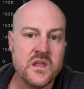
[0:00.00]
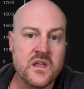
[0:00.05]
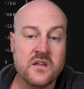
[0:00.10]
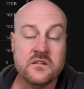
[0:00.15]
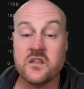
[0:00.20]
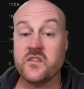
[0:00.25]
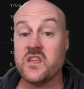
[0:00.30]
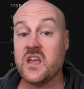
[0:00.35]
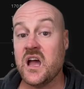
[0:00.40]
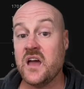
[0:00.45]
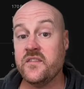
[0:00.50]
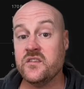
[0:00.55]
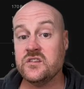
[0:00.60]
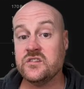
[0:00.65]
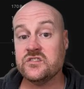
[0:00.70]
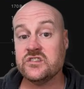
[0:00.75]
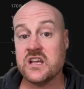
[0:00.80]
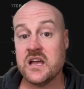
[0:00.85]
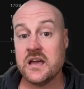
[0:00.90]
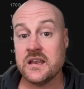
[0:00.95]
Now, the others
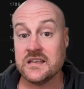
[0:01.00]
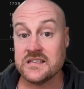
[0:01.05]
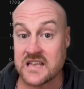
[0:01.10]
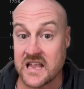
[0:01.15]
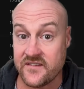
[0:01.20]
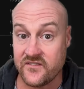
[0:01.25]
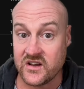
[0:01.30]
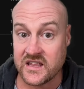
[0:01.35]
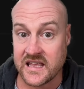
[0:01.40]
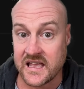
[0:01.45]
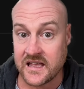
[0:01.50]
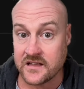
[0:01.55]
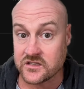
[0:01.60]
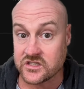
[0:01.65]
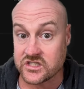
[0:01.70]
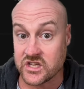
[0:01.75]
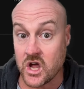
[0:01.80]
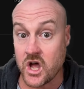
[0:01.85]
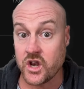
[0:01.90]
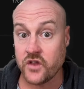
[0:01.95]
chart is everything
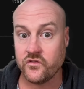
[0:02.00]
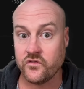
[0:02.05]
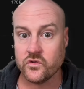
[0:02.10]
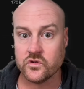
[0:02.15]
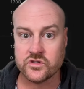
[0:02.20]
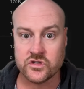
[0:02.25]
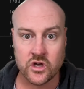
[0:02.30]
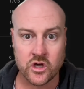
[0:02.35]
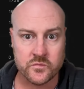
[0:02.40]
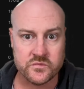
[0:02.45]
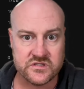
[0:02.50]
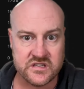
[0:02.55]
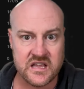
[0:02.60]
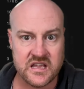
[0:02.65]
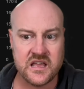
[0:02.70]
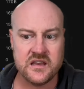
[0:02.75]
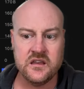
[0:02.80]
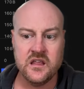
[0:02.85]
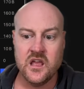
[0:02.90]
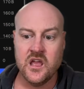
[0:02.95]
outside of your top
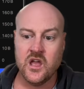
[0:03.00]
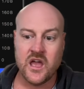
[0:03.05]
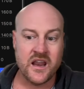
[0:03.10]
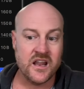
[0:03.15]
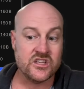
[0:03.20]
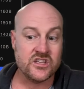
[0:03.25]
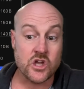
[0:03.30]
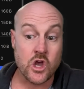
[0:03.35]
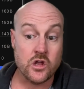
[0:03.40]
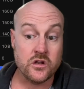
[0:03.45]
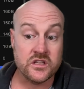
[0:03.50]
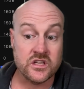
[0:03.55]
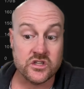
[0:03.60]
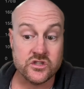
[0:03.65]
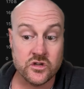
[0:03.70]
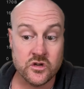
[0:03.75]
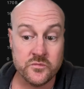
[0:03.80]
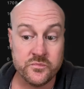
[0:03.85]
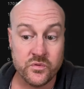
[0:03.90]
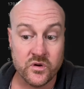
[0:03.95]
10, and it's only a
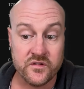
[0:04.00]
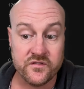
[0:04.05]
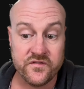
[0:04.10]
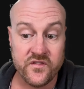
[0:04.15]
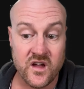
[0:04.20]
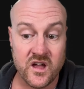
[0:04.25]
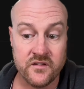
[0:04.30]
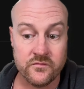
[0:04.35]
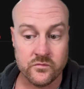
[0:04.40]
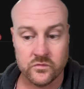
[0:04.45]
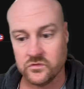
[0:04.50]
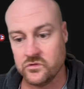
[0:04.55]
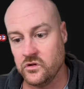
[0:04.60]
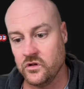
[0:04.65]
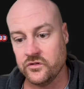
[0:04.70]
2.5, we'll call